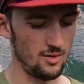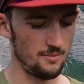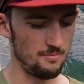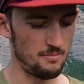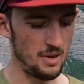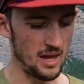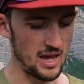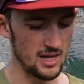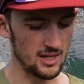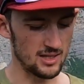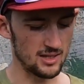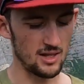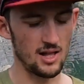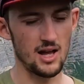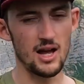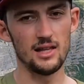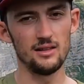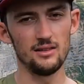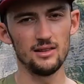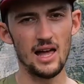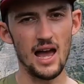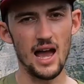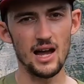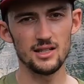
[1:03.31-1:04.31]

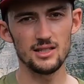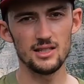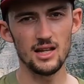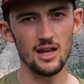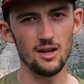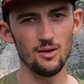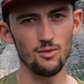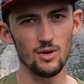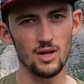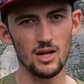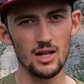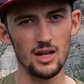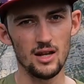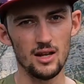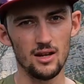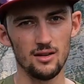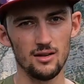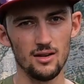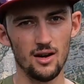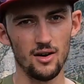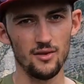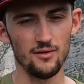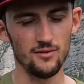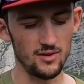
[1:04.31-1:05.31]
baseline lactate reading
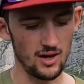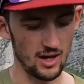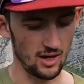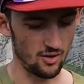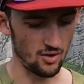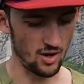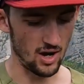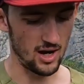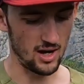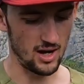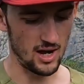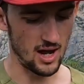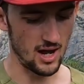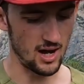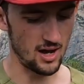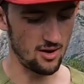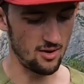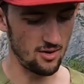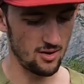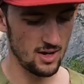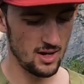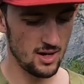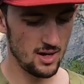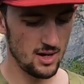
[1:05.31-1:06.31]
on Vic right now.